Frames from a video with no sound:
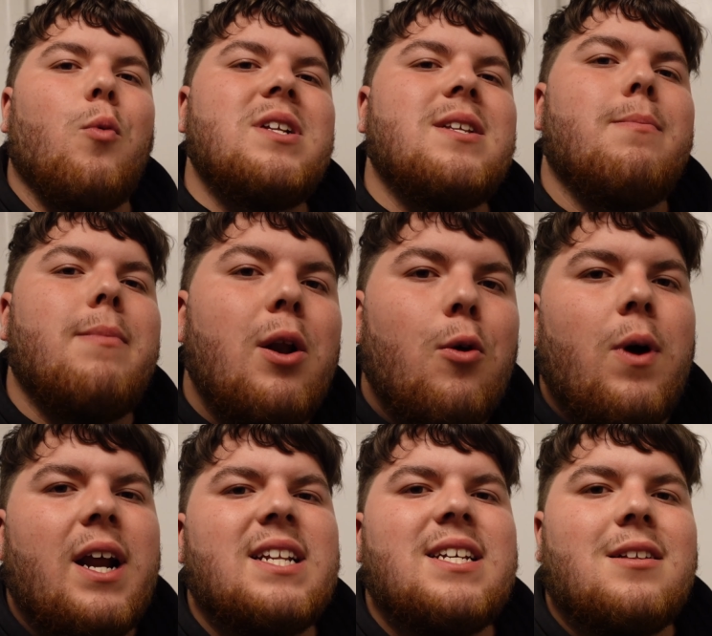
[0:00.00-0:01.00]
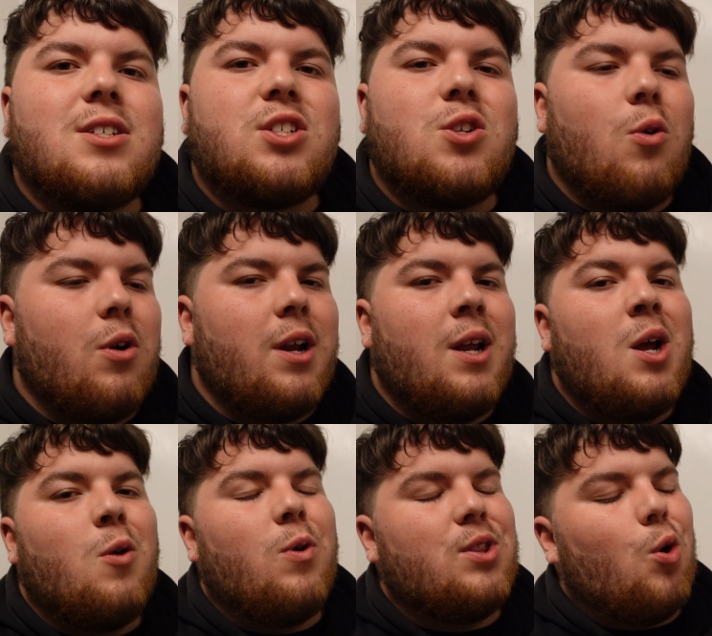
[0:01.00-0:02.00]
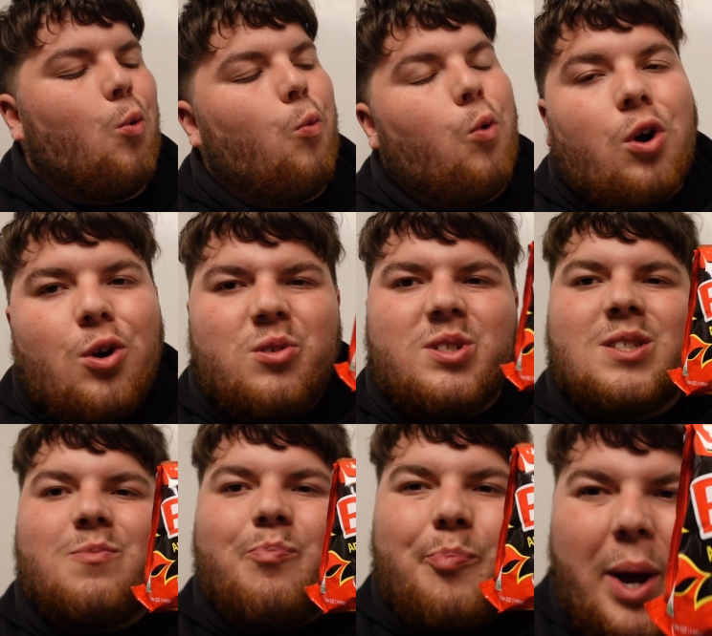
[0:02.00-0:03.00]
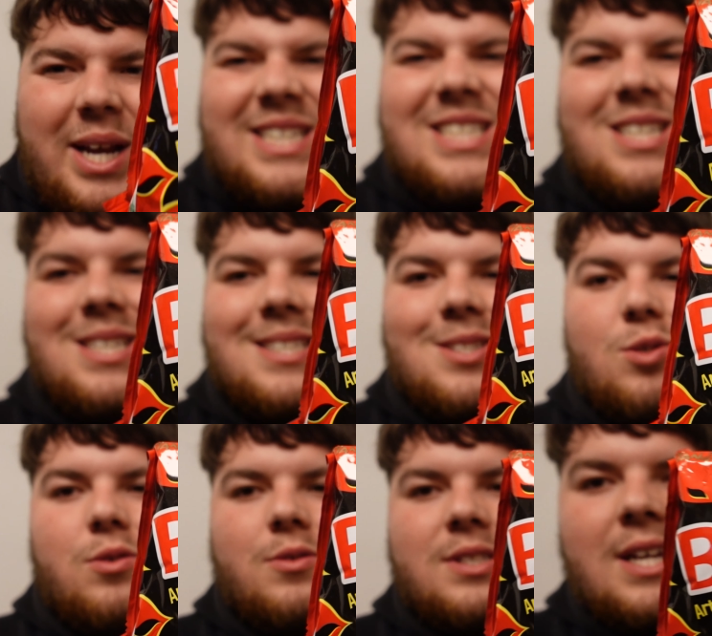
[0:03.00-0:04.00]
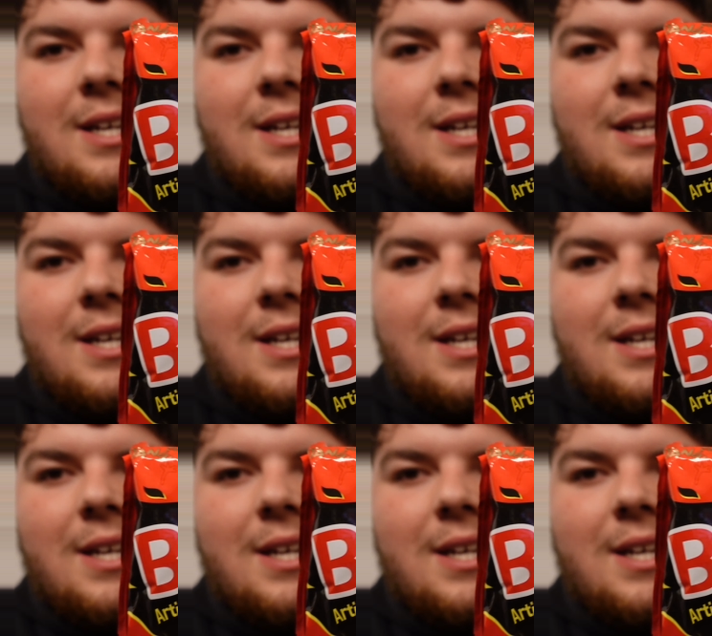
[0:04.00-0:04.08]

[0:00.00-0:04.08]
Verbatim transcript: what's a better way to tell a story with the world's spiciest noodles